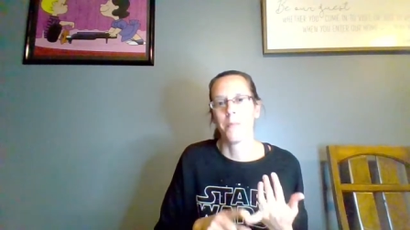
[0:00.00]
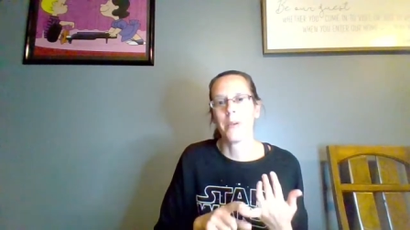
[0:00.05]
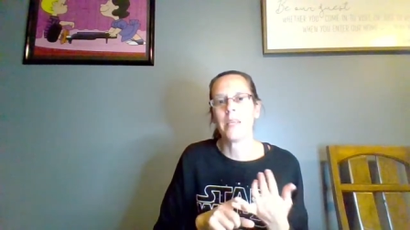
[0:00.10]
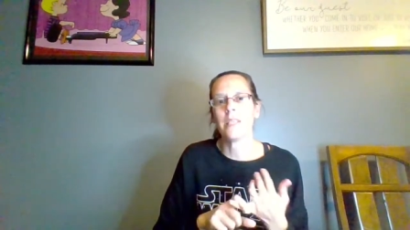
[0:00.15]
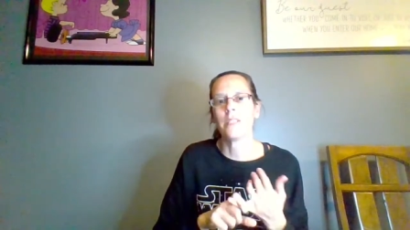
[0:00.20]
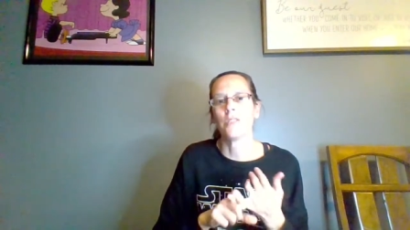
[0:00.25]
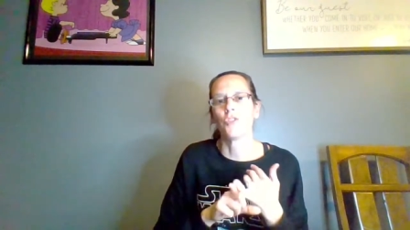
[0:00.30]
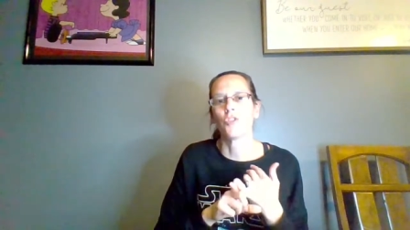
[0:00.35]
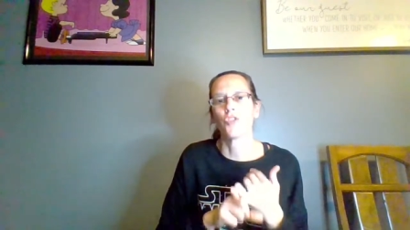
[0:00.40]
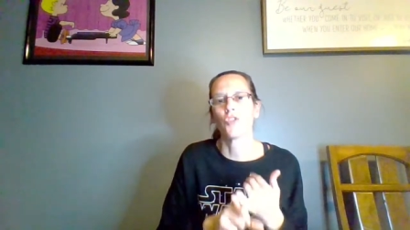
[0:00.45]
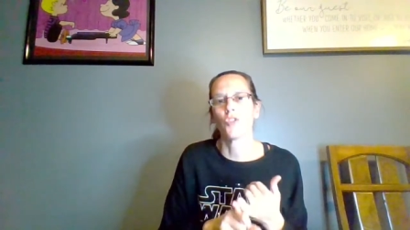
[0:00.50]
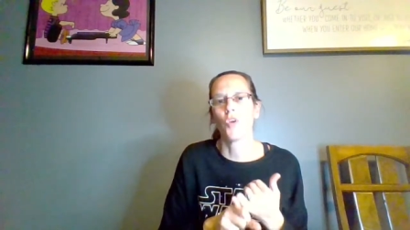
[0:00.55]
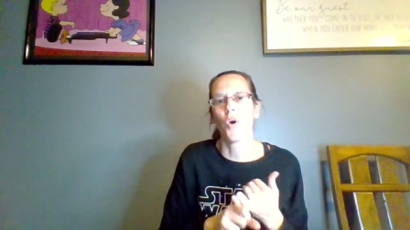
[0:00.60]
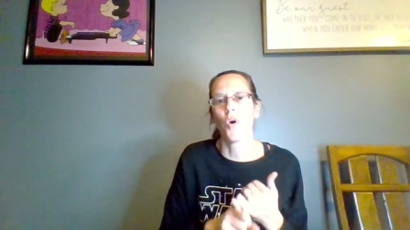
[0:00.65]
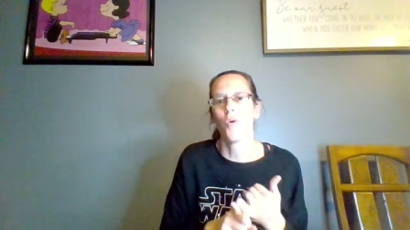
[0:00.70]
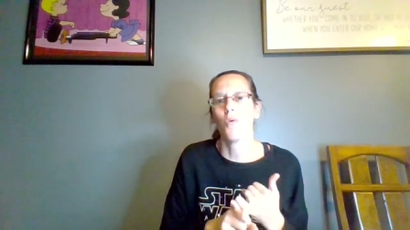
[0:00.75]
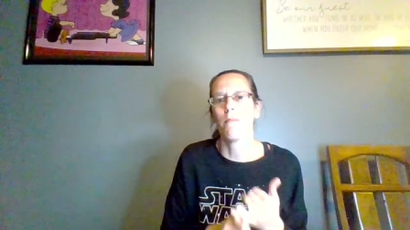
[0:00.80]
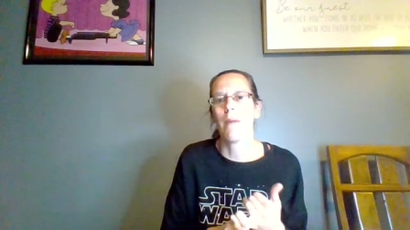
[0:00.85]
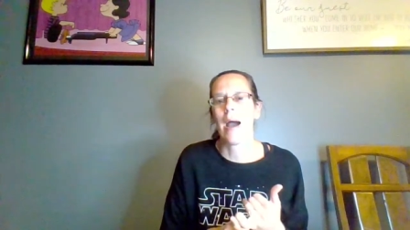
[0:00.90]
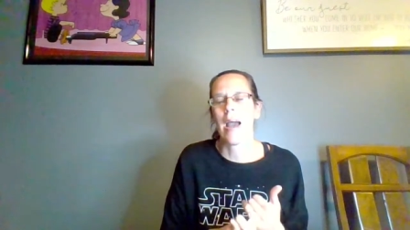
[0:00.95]
Beaten
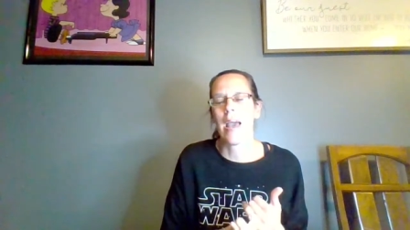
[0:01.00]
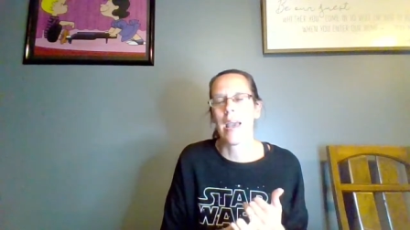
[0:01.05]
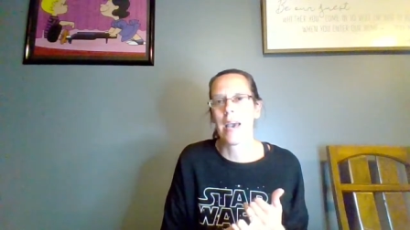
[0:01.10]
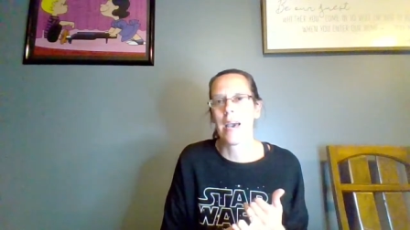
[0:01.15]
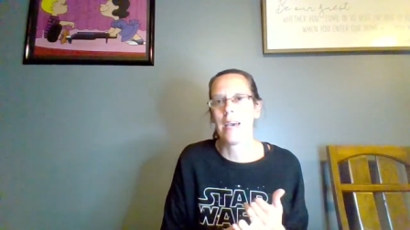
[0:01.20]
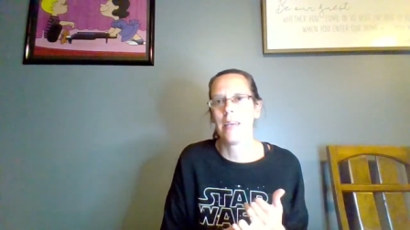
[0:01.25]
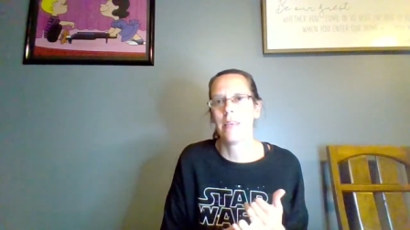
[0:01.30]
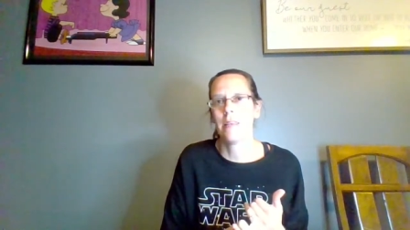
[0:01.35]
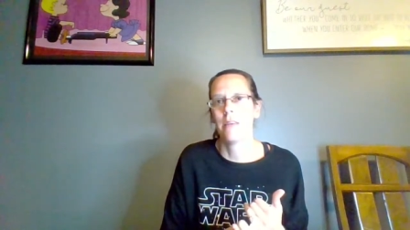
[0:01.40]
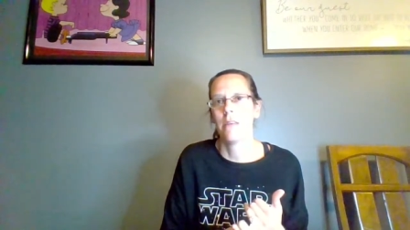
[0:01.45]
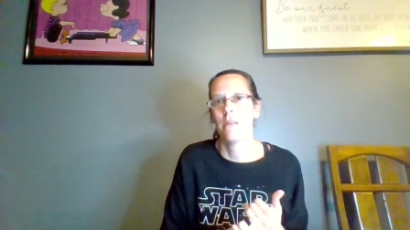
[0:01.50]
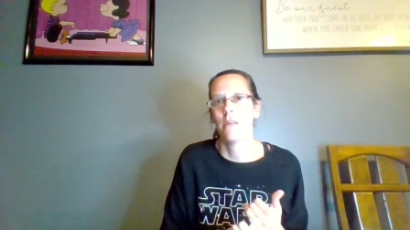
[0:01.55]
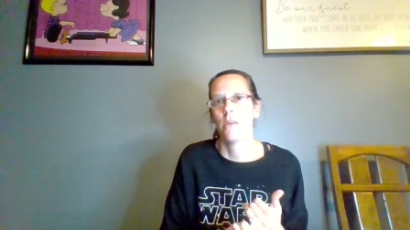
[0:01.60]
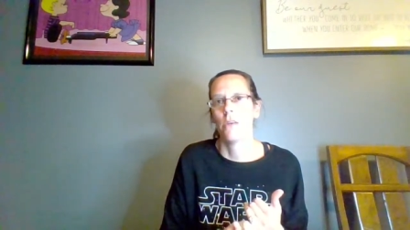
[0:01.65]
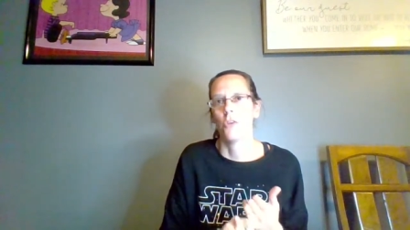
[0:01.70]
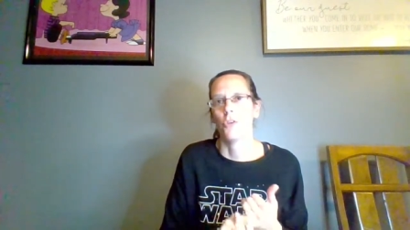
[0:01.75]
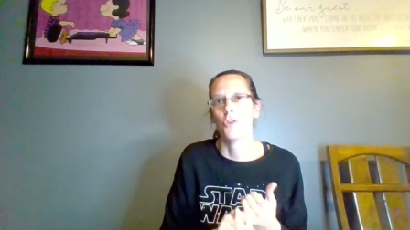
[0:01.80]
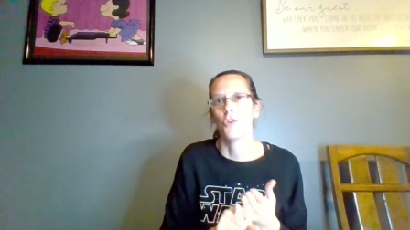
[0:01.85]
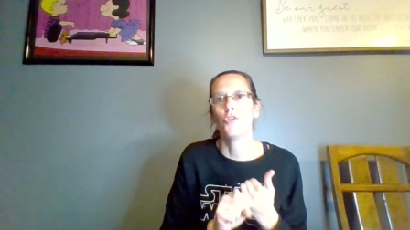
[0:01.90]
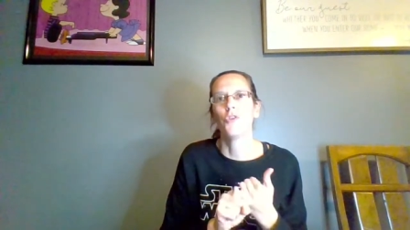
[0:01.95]
so bad,
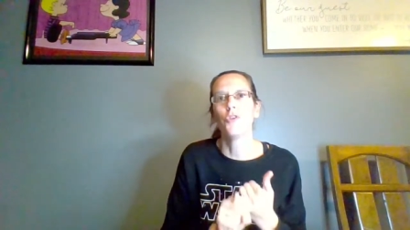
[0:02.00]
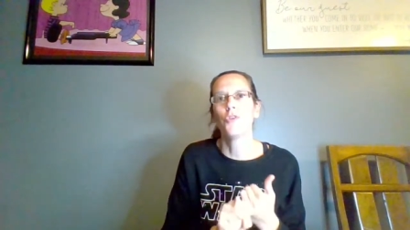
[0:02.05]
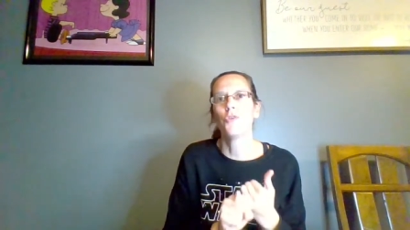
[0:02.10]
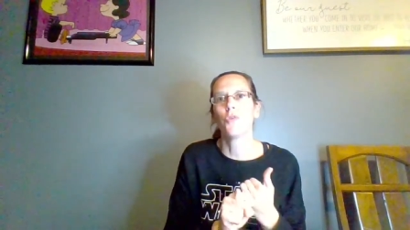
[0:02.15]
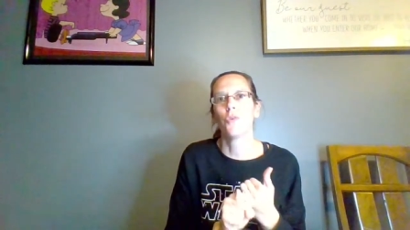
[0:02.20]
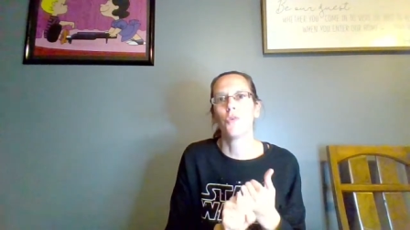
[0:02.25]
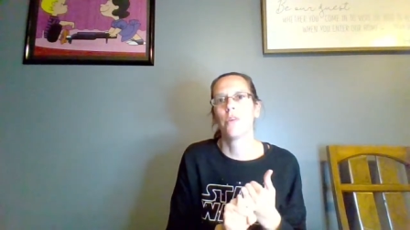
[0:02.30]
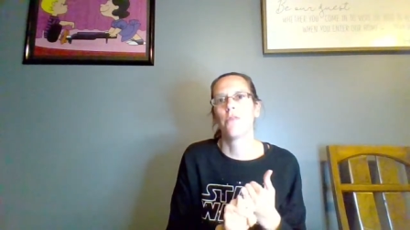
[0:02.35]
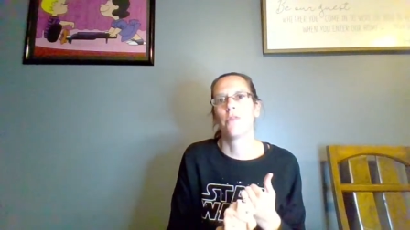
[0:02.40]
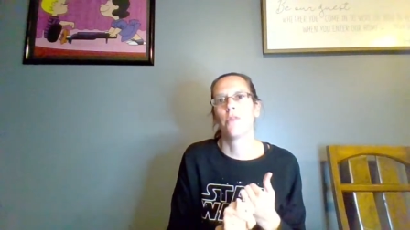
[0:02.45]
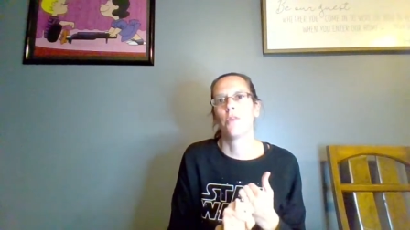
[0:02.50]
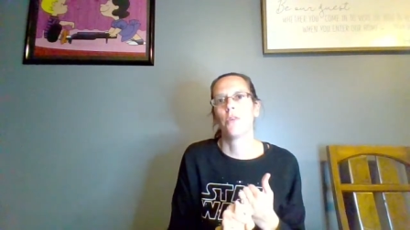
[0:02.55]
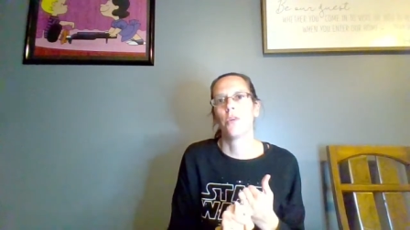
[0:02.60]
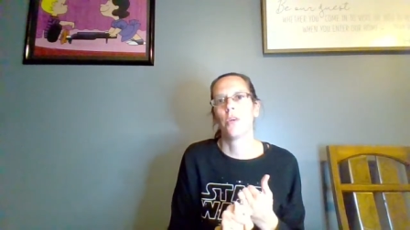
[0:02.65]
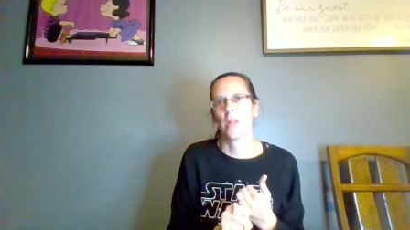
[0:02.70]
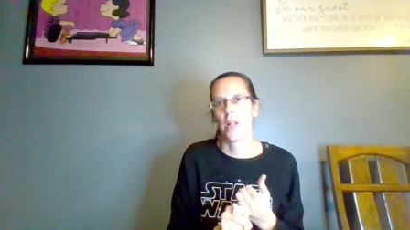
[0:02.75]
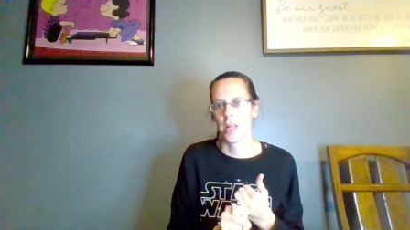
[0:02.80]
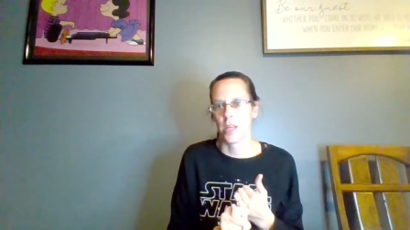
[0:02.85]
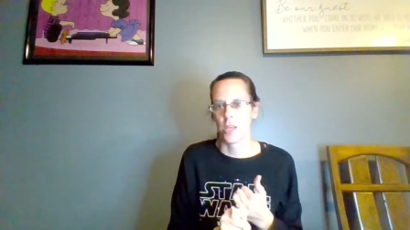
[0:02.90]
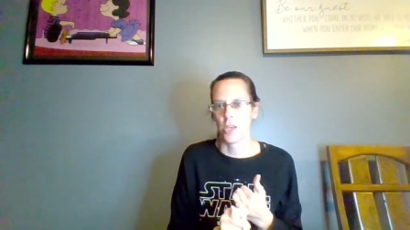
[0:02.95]
you don't even
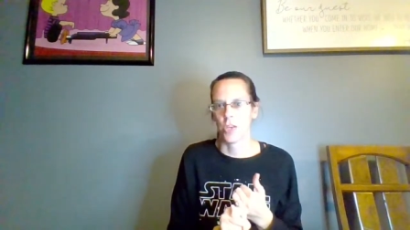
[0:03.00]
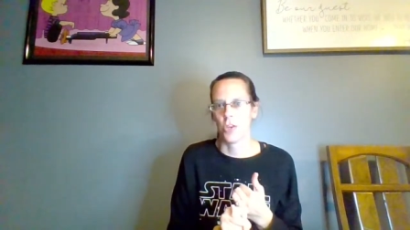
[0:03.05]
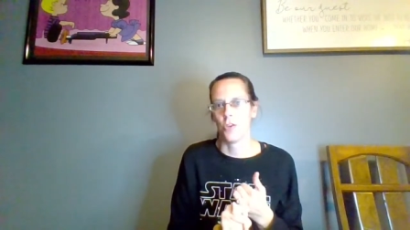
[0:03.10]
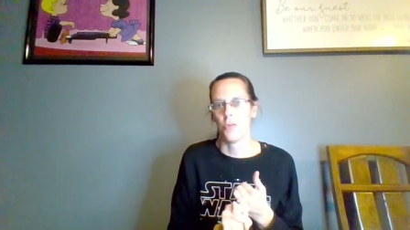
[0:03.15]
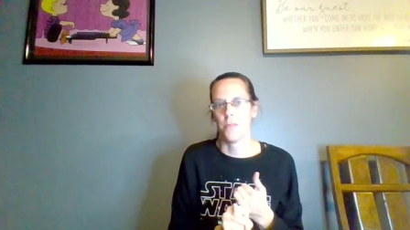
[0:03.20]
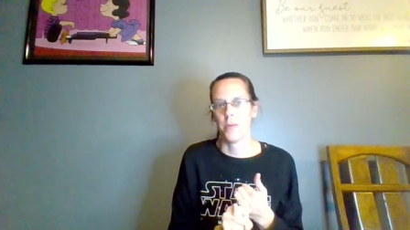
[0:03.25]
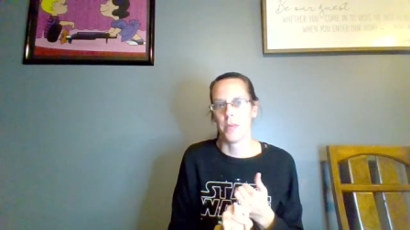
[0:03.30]
look like a